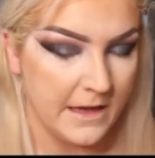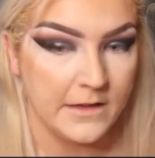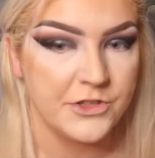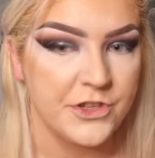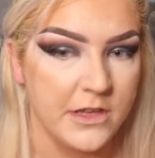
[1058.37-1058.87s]

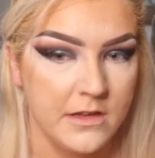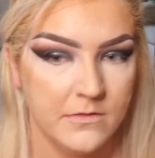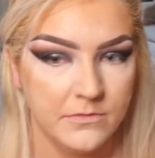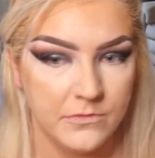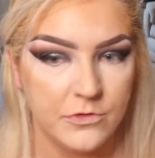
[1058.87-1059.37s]
Actually,
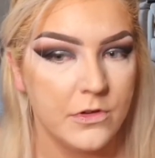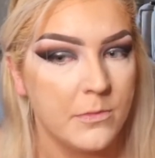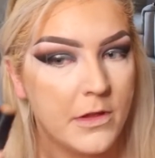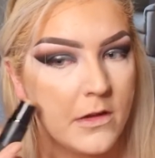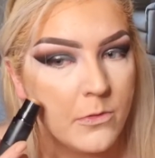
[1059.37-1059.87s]
I'm going
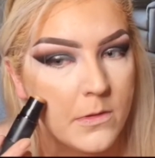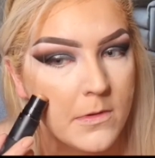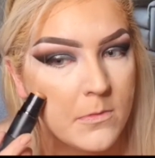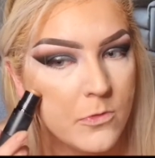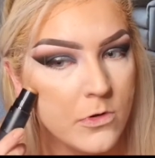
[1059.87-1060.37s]
to apply a wee
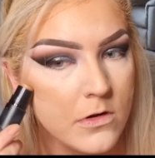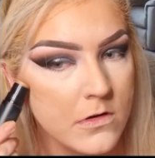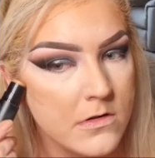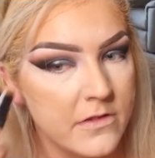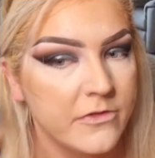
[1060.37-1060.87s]
bit more.
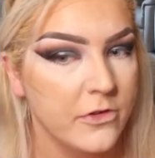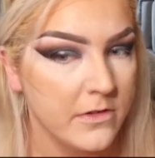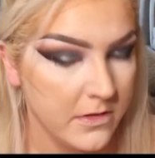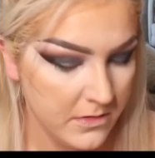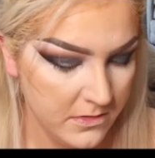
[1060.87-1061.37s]
I've
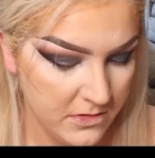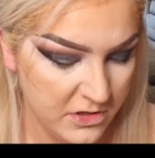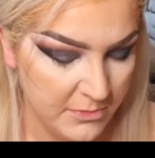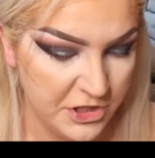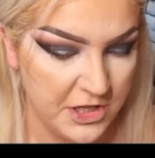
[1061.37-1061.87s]
took
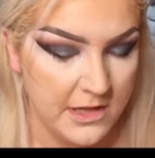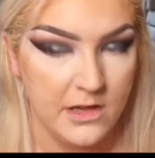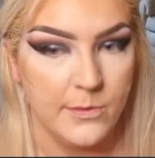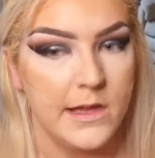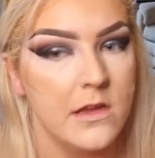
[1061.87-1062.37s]
too much of
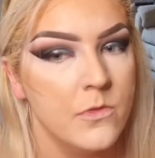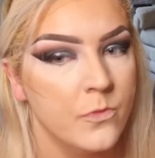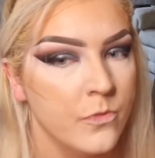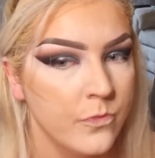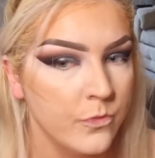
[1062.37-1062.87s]

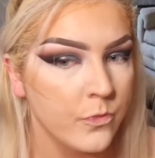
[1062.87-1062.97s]
that away.